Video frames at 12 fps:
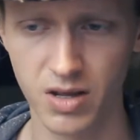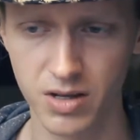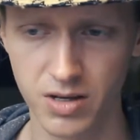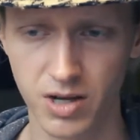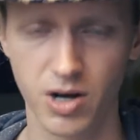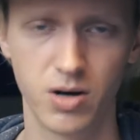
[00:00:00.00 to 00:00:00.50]

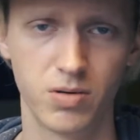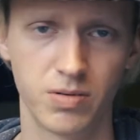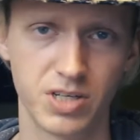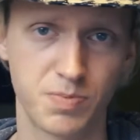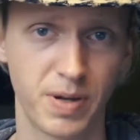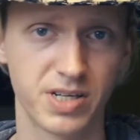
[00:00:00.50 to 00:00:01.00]
you know,
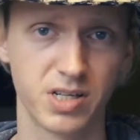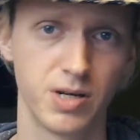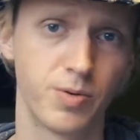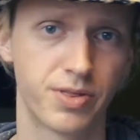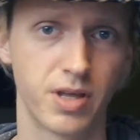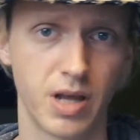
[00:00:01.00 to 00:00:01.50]
especially
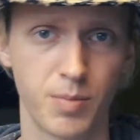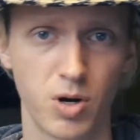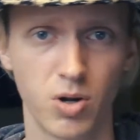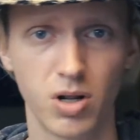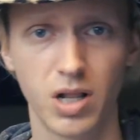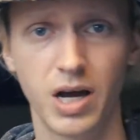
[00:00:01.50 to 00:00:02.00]
with the
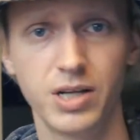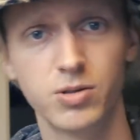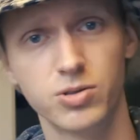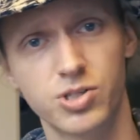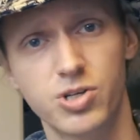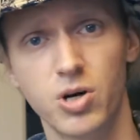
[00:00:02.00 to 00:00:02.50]
Yamanote line.
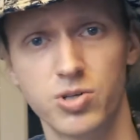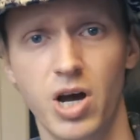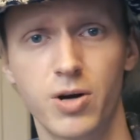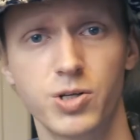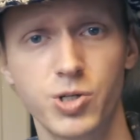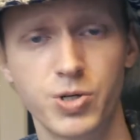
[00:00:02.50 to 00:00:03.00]
You'll just go to
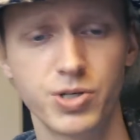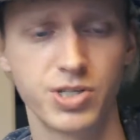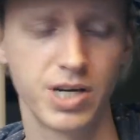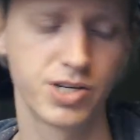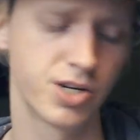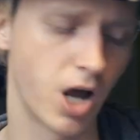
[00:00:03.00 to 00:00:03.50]
Harajuku
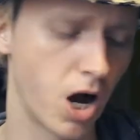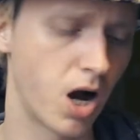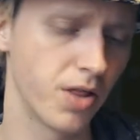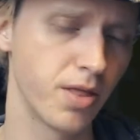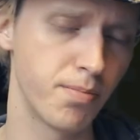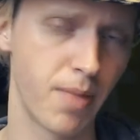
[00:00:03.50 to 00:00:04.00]
Station.
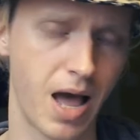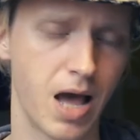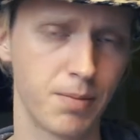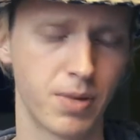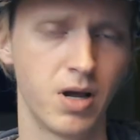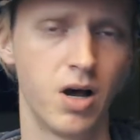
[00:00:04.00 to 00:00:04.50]
On the
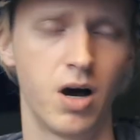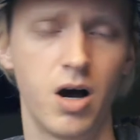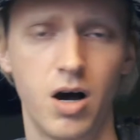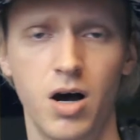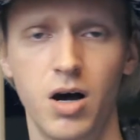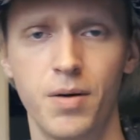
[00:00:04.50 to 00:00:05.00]
map,
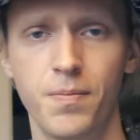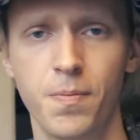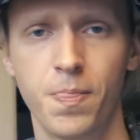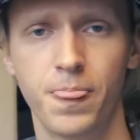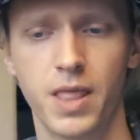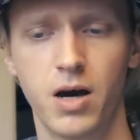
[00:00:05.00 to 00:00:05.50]

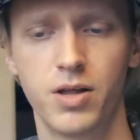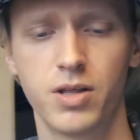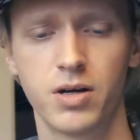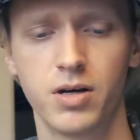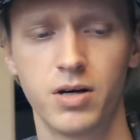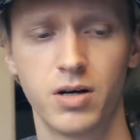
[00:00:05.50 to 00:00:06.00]
on
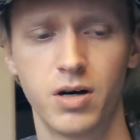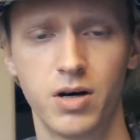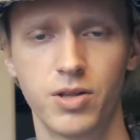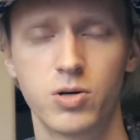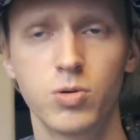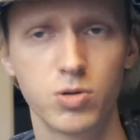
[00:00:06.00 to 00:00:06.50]

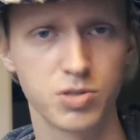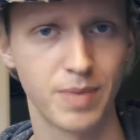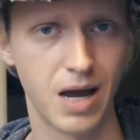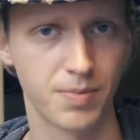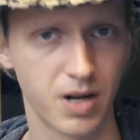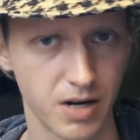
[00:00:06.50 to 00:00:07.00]
the Google's
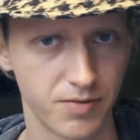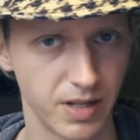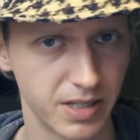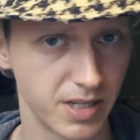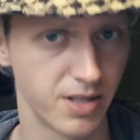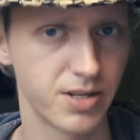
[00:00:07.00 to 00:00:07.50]
map that I've
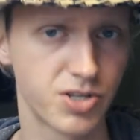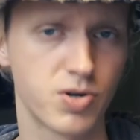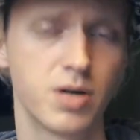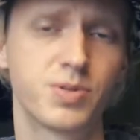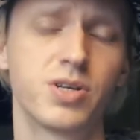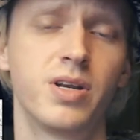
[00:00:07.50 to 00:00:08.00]
linked in the
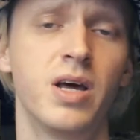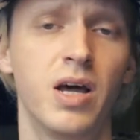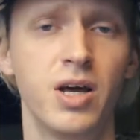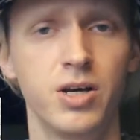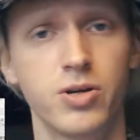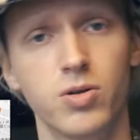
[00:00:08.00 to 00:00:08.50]
description,
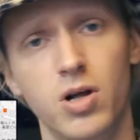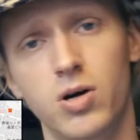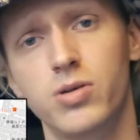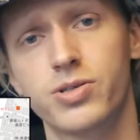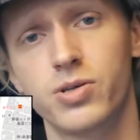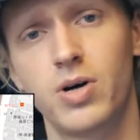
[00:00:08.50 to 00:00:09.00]
you'll
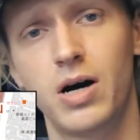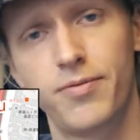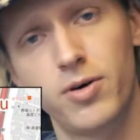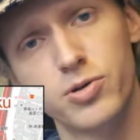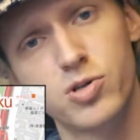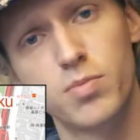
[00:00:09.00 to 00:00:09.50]
also, I've
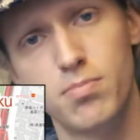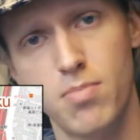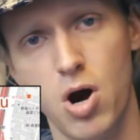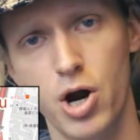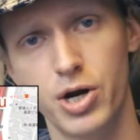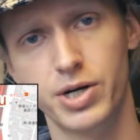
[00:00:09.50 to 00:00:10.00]
also
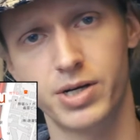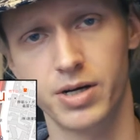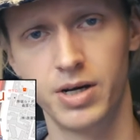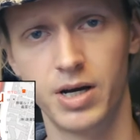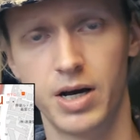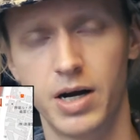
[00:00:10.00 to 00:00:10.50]
marked
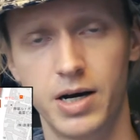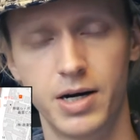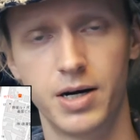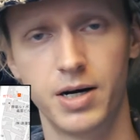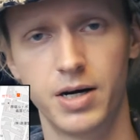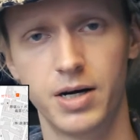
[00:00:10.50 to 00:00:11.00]

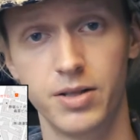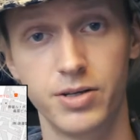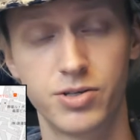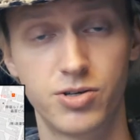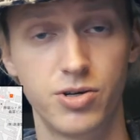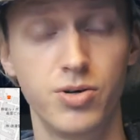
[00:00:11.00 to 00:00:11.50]

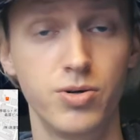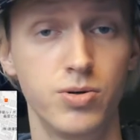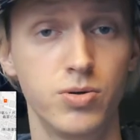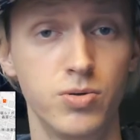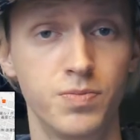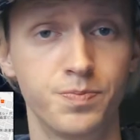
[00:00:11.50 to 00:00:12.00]
the two